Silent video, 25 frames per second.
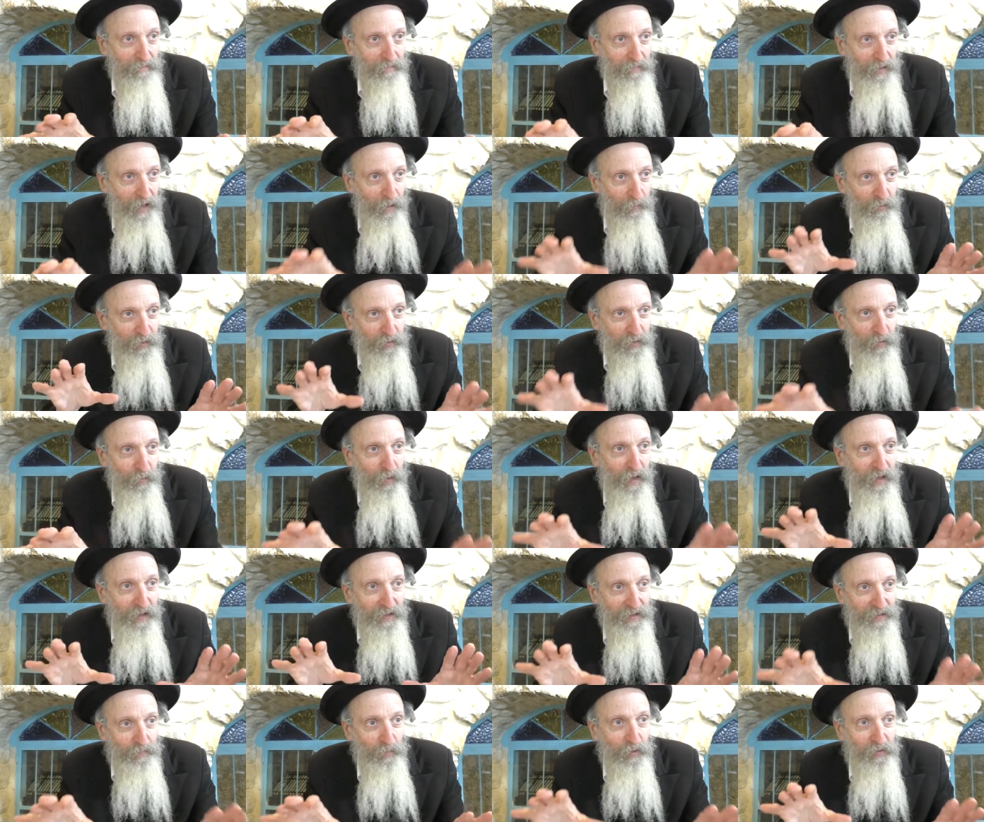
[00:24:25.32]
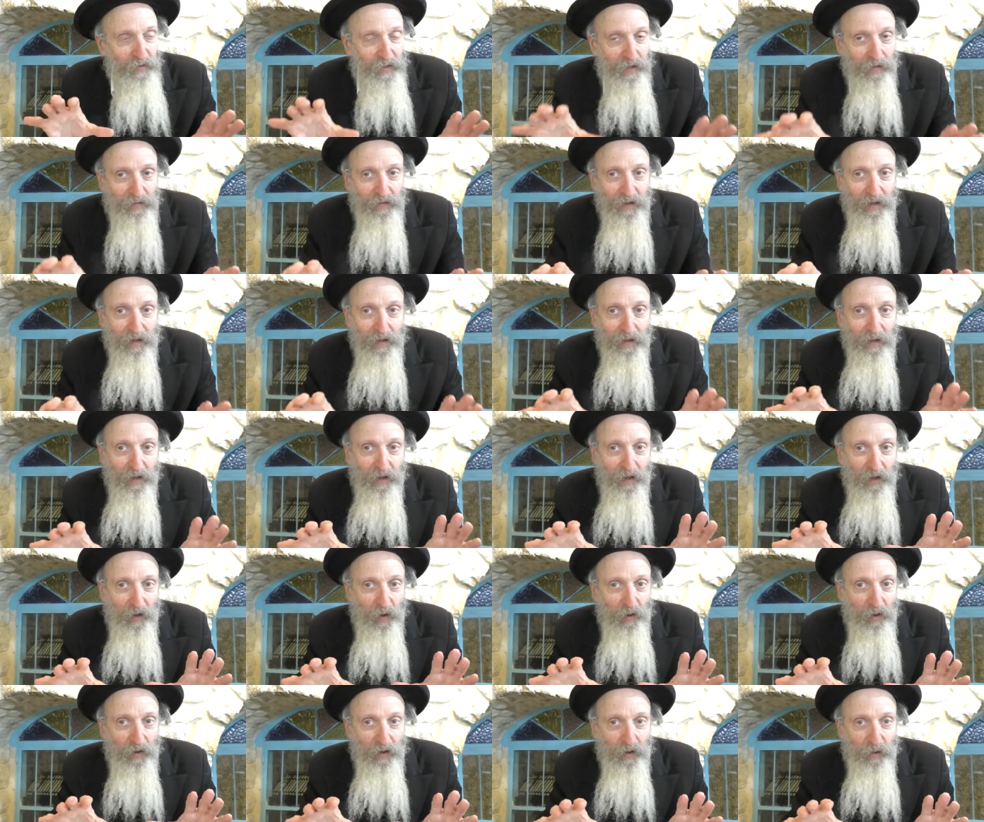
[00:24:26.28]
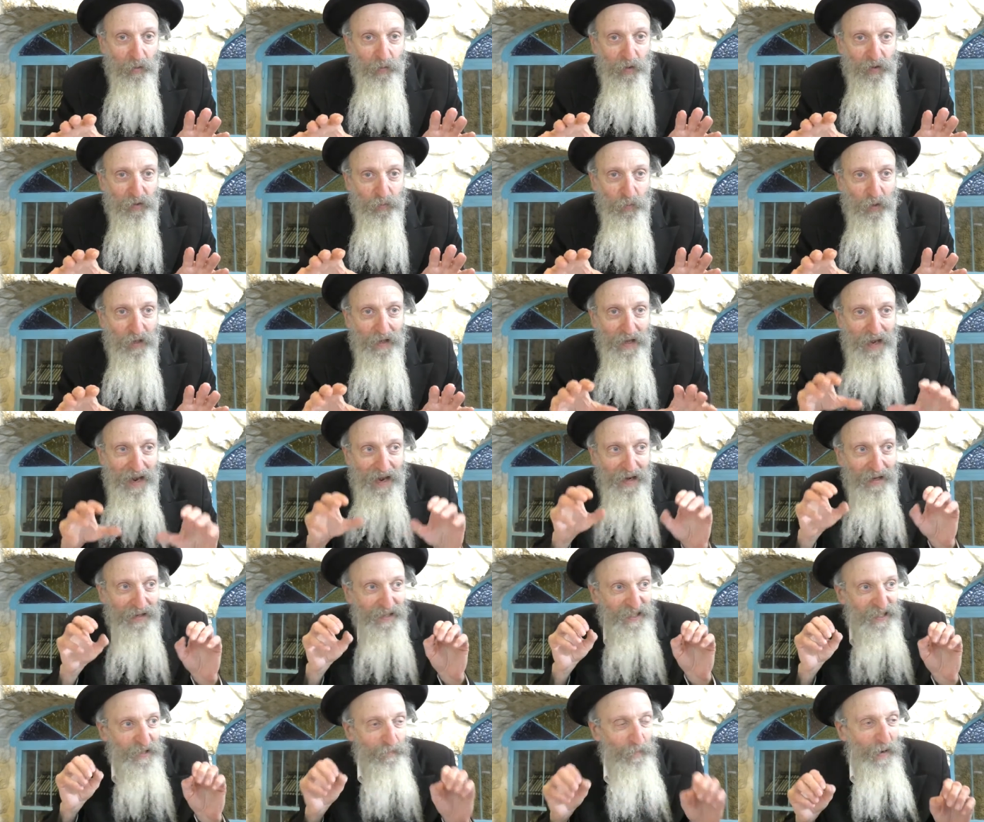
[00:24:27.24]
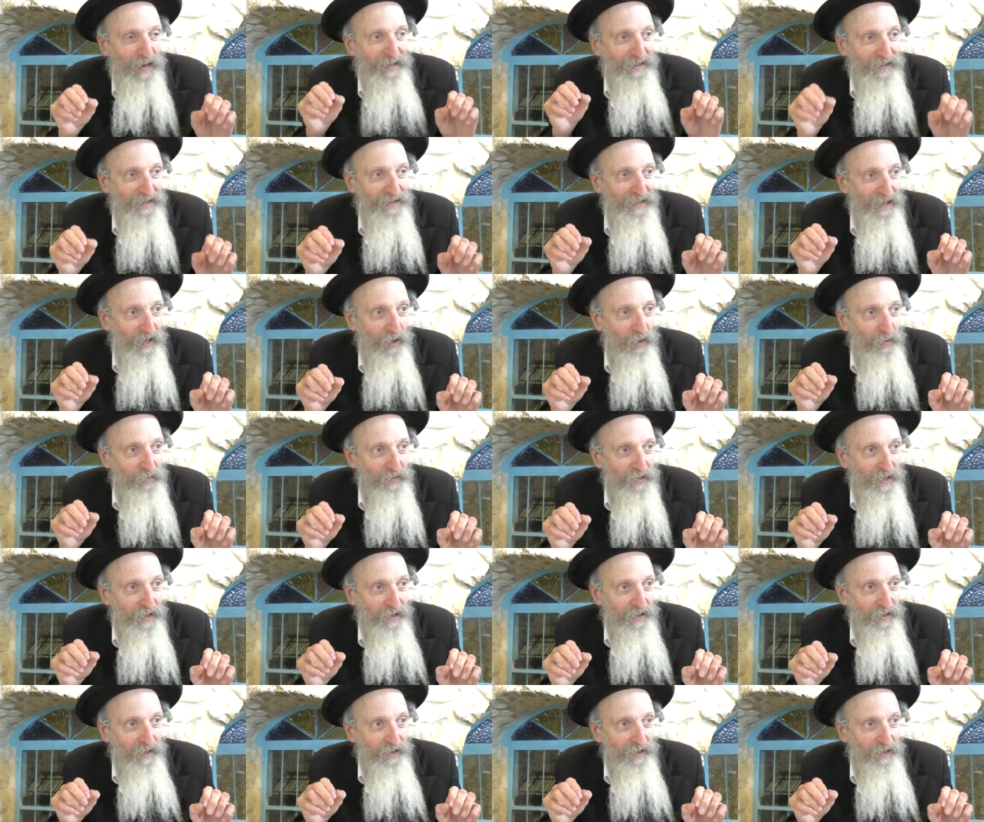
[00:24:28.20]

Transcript: That was the way it's supposed to. You know, in other words, we can't expect ourselves